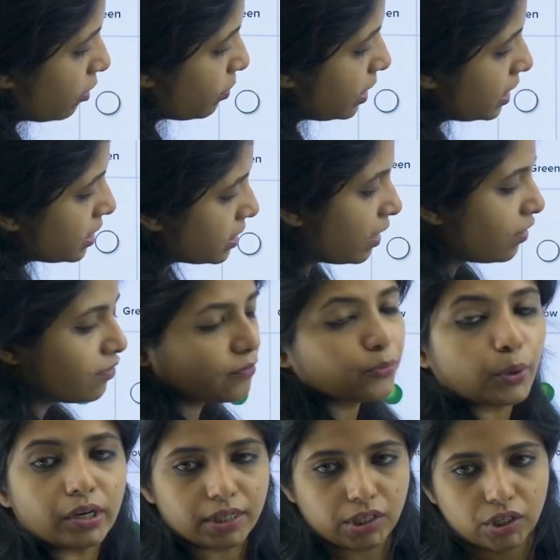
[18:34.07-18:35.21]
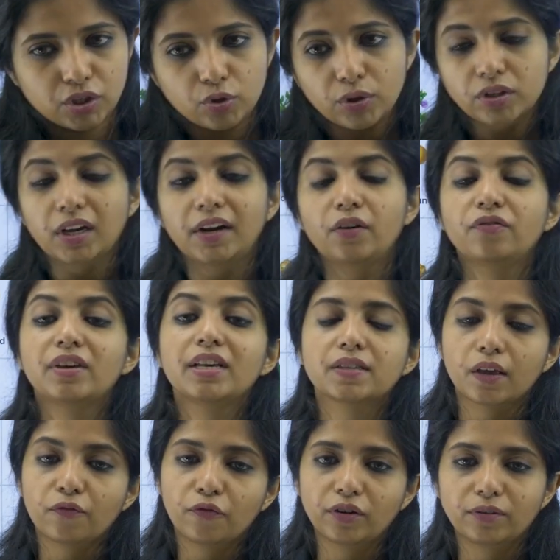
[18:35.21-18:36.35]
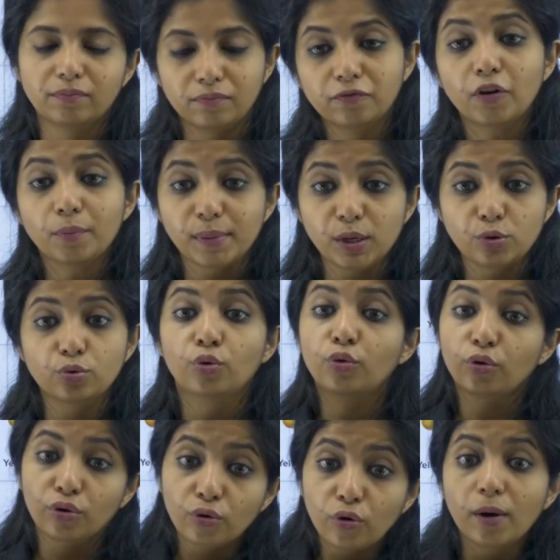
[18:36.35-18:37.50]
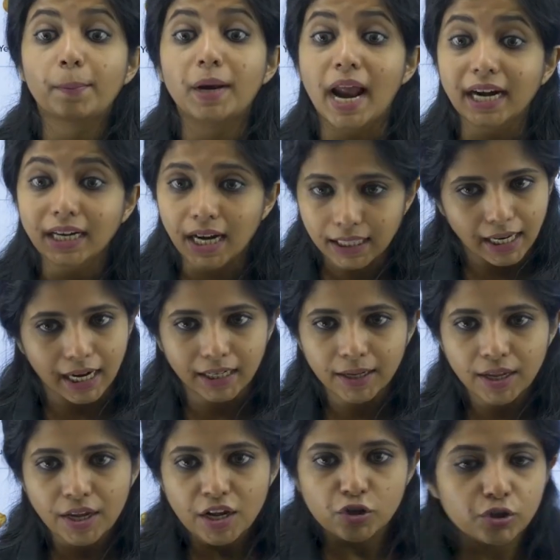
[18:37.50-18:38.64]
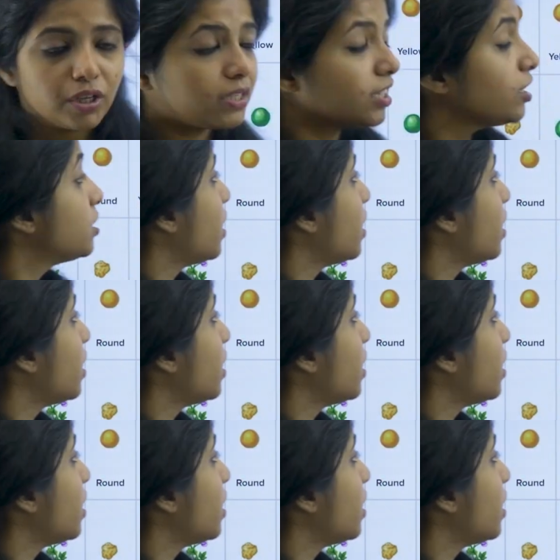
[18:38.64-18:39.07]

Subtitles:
will be self-pollinating. So it is kind of easy for me to grow a plant like that. So these are